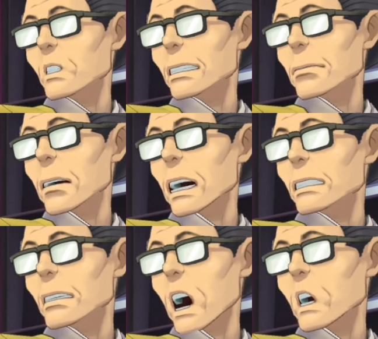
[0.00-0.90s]
the
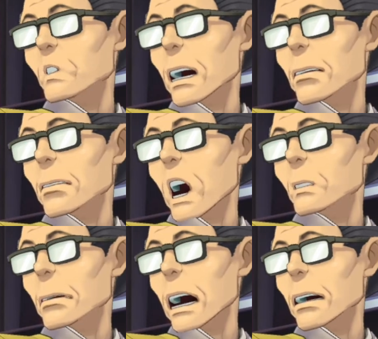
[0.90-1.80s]
prosecution has
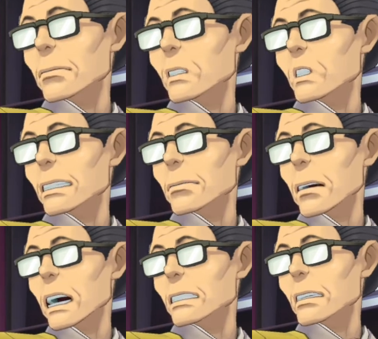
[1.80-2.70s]
decisive evidence from
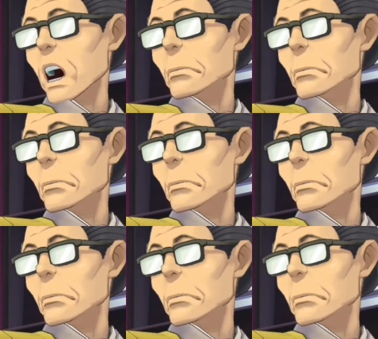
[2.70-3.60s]
sworn
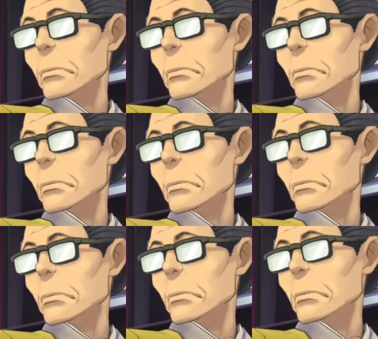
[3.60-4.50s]
witnesses who were present at the